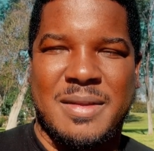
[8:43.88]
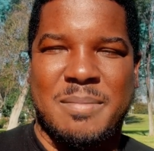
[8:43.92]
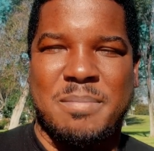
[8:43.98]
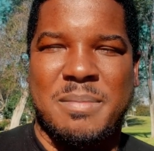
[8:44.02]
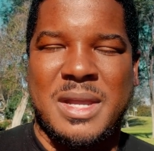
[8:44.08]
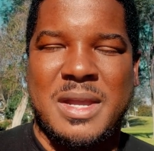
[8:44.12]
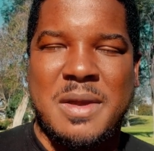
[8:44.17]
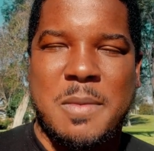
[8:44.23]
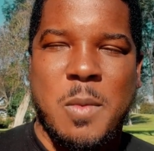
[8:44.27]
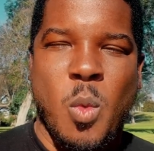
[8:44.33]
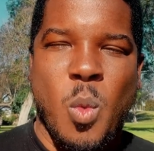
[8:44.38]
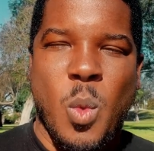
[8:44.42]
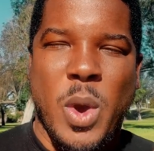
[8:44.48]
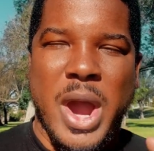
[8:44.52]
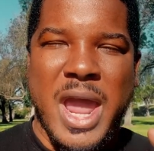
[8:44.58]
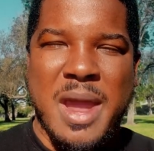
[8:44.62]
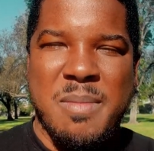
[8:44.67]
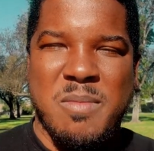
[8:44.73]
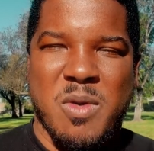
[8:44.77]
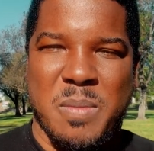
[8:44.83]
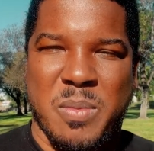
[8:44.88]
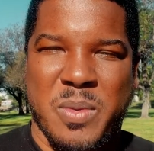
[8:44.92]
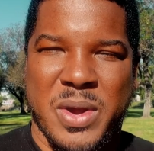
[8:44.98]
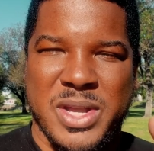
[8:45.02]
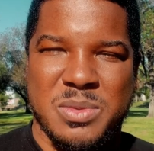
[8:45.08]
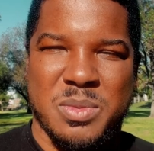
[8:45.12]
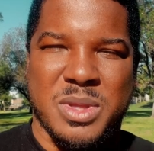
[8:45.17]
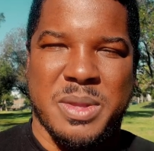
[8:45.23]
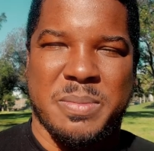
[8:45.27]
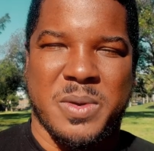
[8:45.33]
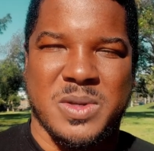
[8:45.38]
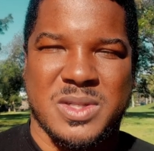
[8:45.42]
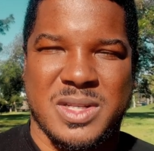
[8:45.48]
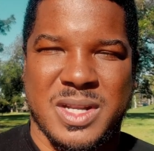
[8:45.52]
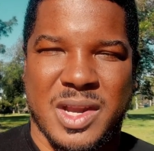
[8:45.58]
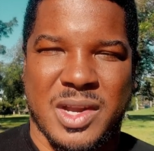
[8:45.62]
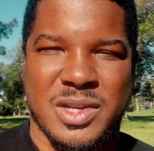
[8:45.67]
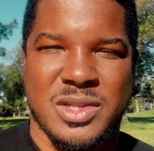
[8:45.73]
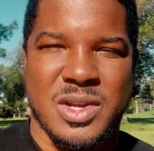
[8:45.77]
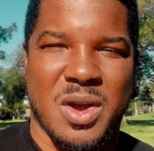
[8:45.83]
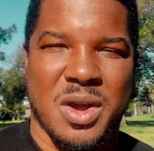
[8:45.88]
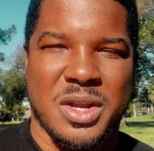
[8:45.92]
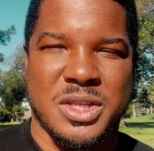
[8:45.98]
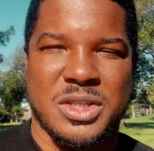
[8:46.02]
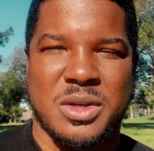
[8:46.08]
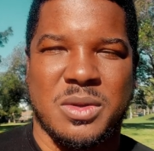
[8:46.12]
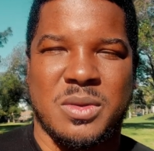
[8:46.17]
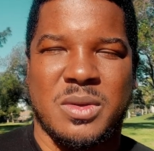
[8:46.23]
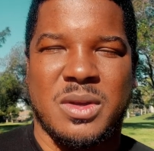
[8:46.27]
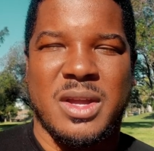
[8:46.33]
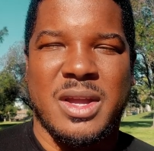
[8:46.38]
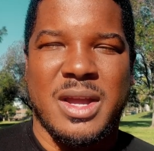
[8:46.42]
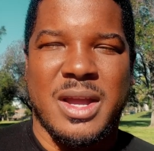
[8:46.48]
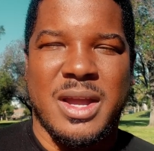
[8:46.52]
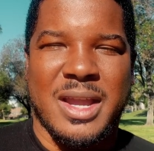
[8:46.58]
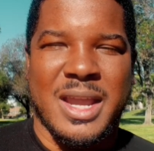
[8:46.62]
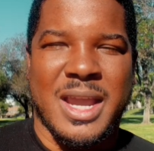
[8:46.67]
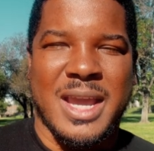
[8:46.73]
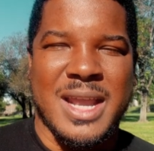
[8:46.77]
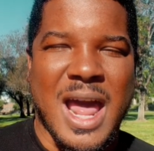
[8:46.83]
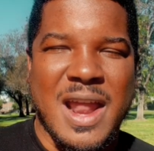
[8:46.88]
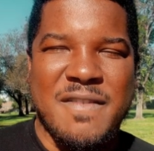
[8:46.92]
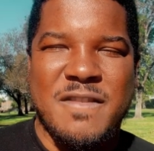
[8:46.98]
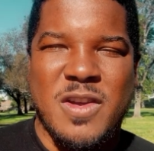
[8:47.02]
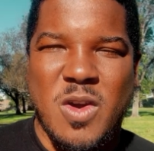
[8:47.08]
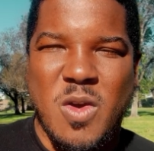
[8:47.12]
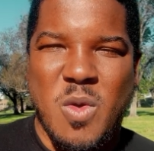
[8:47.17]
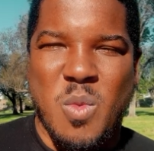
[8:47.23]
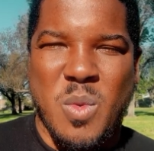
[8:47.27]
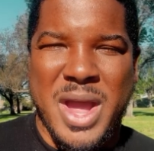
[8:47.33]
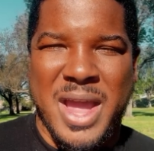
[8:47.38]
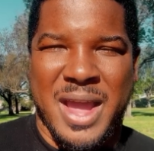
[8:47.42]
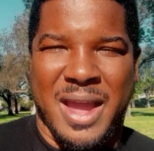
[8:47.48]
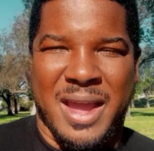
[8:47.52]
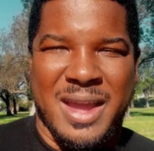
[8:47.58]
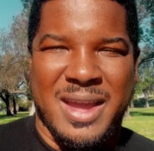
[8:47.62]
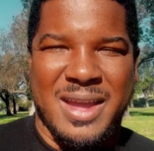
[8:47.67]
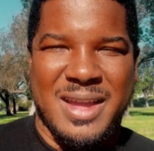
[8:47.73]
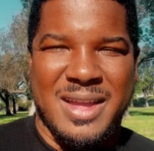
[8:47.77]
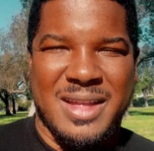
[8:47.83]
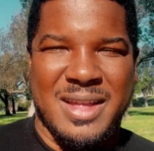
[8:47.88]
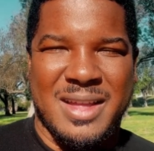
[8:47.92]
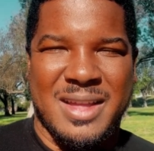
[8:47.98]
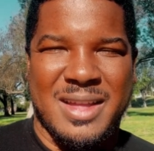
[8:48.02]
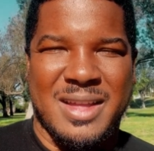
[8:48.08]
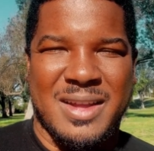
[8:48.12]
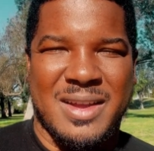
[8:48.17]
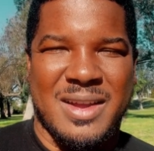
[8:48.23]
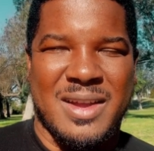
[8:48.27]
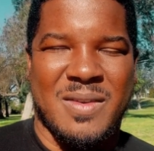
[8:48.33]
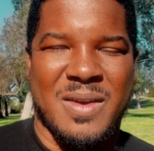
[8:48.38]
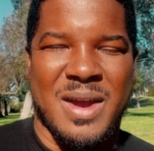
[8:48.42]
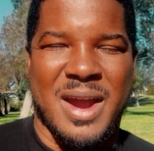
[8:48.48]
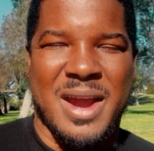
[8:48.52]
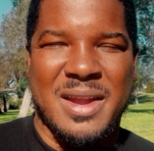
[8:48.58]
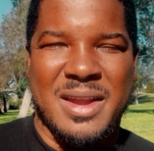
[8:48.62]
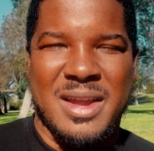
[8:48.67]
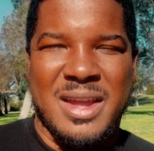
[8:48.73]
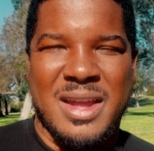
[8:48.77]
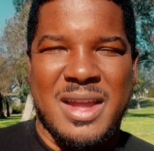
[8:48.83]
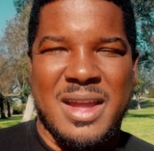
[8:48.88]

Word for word: Become way more present with the person that you're talking to. Get out of your own way, right?